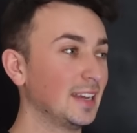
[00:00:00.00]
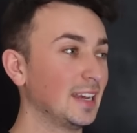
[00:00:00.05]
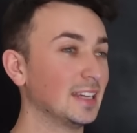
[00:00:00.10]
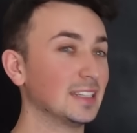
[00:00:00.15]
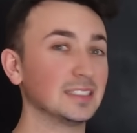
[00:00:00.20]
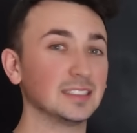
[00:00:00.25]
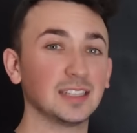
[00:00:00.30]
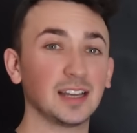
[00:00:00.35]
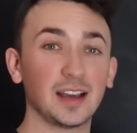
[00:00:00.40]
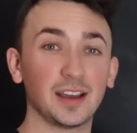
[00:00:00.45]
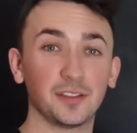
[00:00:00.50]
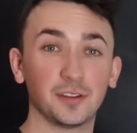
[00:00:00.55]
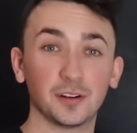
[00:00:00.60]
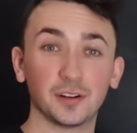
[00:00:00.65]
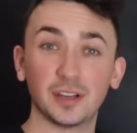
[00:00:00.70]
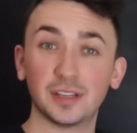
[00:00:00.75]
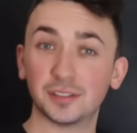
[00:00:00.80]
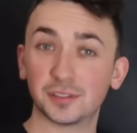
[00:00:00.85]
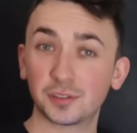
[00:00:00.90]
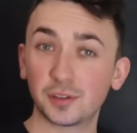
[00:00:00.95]
and
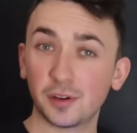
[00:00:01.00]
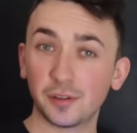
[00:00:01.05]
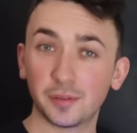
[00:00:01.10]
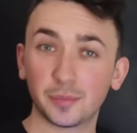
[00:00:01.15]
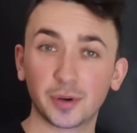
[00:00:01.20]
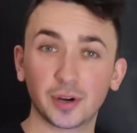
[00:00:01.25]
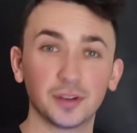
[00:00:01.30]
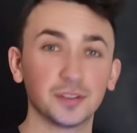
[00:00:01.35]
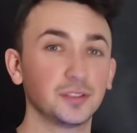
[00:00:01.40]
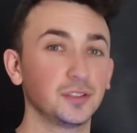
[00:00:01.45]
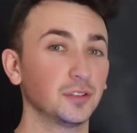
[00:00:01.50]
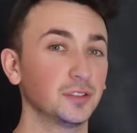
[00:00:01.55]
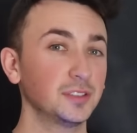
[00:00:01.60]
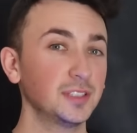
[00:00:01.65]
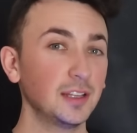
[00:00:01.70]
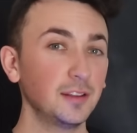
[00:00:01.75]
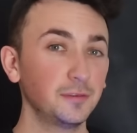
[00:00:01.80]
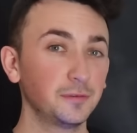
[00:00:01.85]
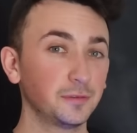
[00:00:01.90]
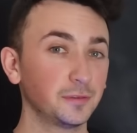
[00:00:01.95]
either install the parts
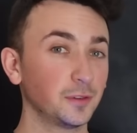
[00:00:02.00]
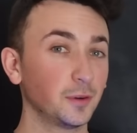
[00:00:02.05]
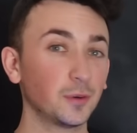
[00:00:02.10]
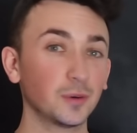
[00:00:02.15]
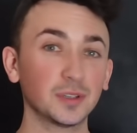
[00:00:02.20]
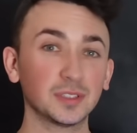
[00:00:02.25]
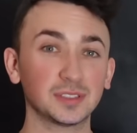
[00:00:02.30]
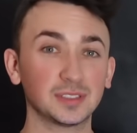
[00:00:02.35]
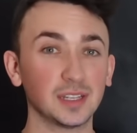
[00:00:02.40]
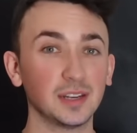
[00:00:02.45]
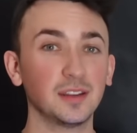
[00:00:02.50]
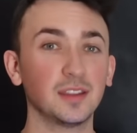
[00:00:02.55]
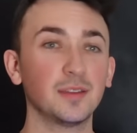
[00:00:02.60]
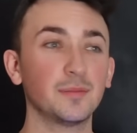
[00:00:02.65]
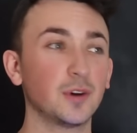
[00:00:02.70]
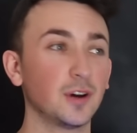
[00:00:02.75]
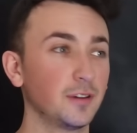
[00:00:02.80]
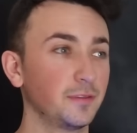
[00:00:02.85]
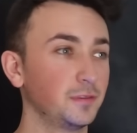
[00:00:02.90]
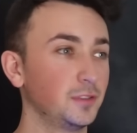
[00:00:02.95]
yourself or send
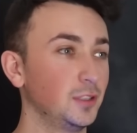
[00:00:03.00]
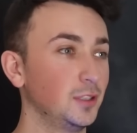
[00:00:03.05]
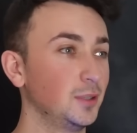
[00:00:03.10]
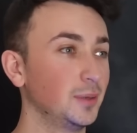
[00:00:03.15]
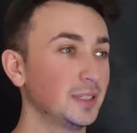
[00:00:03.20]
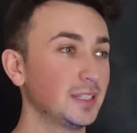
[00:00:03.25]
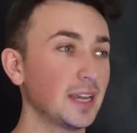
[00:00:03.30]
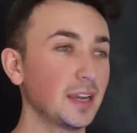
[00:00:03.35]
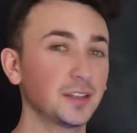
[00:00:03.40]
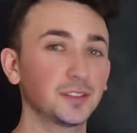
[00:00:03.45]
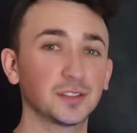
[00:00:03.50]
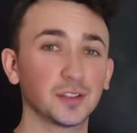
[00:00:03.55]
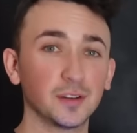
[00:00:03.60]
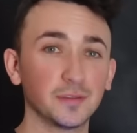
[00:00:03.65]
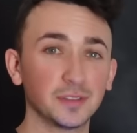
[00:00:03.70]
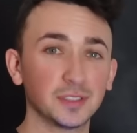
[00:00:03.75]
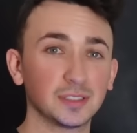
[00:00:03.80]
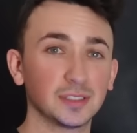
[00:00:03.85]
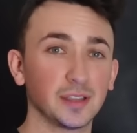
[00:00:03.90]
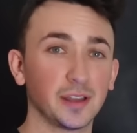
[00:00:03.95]
them off to a tech
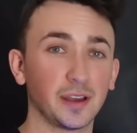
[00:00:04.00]
service